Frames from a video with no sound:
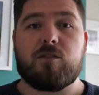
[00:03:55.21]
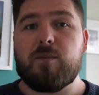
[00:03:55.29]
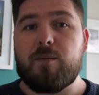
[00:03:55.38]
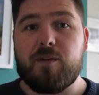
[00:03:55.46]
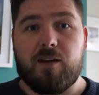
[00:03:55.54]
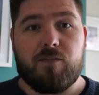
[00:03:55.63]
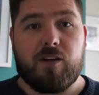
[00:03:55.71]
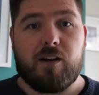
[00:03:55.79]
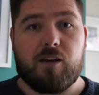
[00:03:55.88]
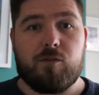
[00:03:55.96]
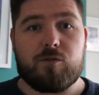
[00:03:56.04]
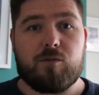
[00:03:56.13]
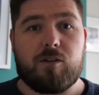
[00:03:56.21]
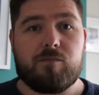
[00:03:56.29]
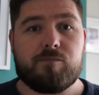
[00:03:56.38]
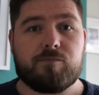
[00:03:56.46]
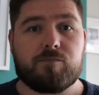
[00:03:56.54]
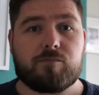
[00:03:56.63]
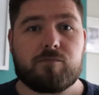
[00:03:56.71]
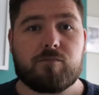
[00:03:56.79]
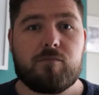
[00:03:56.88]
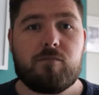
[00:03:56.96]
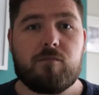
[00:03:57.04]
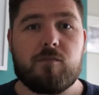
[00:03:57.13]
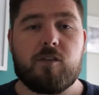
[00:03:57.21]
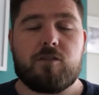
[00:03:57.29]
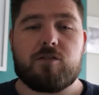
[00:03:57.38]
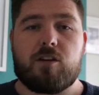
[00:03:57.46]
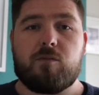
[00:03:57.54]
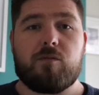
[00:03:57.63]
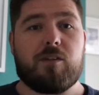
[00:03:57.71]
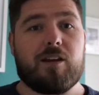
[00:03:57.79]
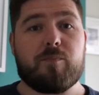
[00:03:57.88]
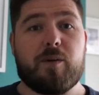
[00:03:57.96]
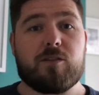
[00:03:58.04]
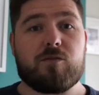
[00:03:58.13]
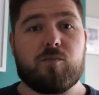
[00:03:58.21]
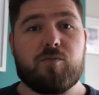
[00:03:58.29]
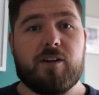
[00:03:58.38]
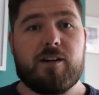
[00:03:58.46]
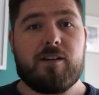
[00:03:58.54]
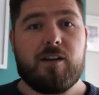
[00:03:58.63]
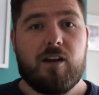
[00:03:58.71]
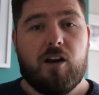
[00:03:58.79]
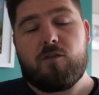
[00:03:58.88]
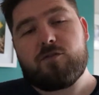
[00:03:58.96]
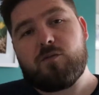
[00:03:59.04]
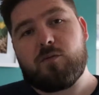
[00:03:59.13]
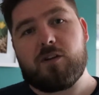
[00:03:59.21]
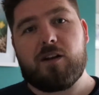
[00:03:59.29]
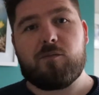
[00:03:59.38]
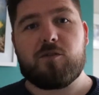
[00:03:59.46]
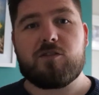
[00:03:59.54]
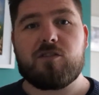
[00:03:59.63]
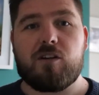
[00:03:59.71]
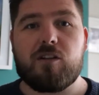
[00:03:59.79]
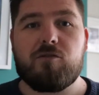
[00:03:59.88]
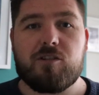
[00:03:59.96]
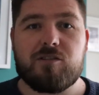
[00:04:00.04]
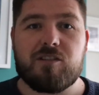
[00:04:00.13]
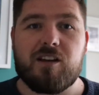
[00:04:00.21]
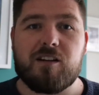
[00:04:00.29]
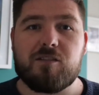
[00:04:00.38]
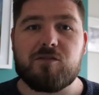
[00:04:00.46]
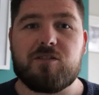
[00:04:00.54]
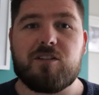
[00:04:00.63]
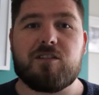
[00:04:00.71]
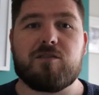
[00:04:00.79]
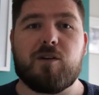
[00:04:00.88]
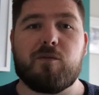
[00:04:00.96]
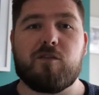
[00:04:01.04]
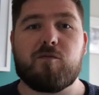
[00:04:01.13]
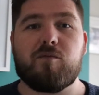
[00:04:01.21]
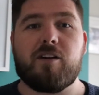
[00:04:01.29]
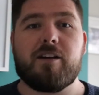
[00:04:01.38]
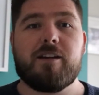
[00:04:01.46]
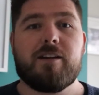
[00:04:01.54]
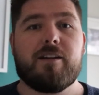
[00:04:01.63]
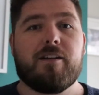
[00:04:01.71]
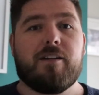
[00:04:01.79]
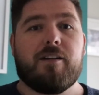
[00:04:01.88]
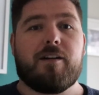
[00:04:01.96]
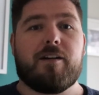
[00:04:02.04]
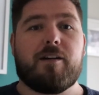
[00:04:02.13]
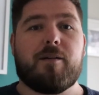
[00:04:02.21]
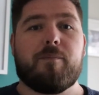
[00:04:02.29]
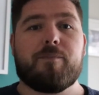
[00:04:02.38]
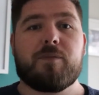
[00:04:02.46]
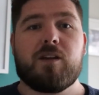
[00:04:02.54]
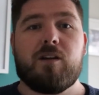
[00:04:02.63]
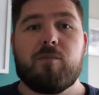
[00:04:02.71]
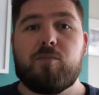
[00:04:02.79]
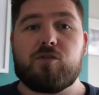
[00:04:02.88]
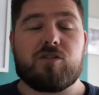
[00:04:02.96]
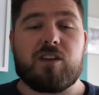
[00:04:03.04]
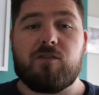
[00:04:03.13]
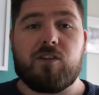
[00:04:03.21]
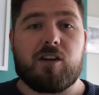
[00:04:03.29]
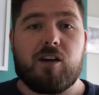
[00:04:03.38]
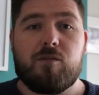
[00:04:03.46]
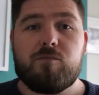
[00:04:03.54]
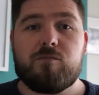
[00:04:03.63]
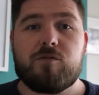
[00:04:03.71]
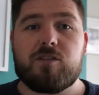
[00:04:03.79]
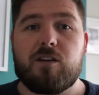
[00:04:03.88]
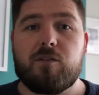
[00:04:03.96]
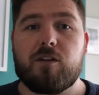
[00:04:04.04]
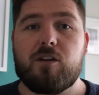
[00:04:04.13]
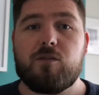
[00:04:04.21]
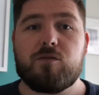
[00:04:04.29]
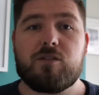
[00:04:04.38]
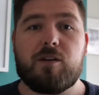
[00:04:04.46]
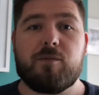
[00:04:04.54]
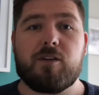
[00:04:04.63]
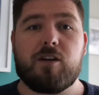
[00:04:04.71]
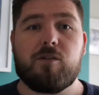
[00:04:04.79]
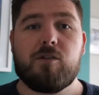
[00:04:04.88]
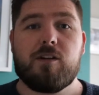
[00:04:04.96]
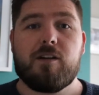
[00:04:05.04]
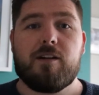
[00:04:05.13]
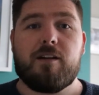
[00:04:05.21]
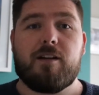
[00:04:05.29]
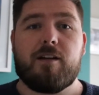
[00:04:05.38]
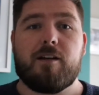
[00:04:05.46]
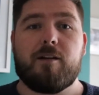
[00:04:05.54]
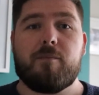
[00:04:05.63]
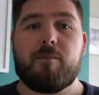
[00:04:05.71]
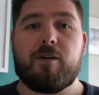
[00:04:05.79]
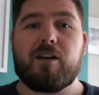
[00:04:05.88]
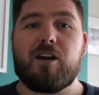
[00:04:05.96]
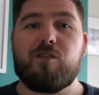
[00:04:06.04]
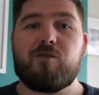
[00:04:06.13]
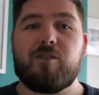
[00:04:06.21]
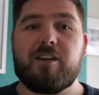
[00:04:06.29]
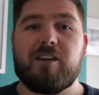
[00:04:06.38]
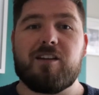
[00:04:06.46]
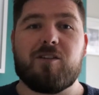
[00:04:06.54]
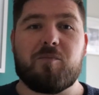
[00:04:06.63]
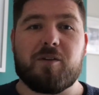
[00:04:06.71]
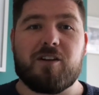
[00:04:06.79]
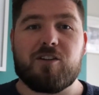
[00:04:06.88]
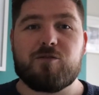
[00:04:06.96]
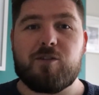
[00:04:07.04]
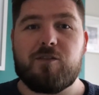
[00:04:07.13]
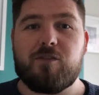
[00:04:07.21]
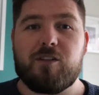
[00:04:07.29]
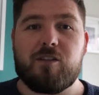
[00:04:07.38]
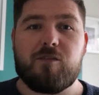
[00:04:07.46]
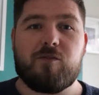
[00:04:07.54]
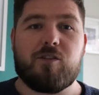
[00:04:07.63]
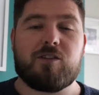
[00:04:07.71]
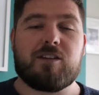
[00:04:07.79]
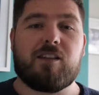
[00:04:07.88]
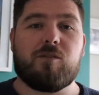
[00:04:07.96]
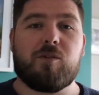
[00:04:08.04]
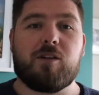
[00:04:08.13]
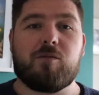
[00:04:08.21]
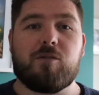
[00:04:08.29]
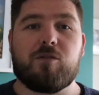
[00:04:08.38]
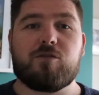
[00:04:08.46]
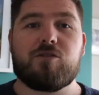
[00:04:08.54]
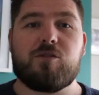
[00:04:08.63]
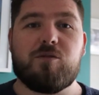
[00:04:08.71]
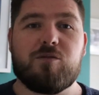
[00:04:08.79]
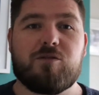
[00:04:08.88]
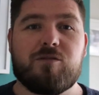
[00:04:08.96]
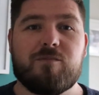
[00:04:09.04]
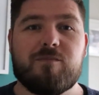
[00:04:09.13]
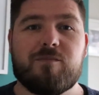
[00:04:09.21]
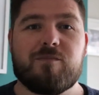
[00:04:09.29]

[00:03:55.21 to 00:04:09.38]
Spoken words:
So maybe give that a go as well. So that's personal prayer. Obviously we're going to end with the sign of the cross at the end it is a moment of prayer. But just give it a go, see how it goes, let me know, and hopefully it'll be a nice way for you to end the week with your students.